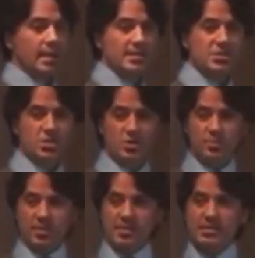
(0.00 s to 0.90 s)
a
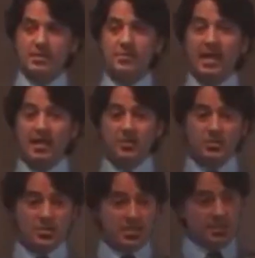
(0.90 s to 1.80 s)
surplus of
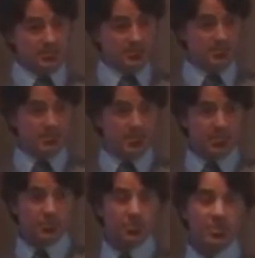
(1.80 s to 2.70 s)
energy,
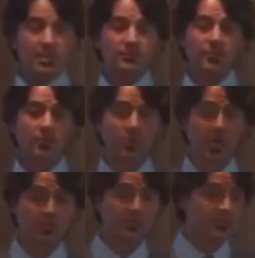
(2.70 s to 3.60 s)
which you get from raw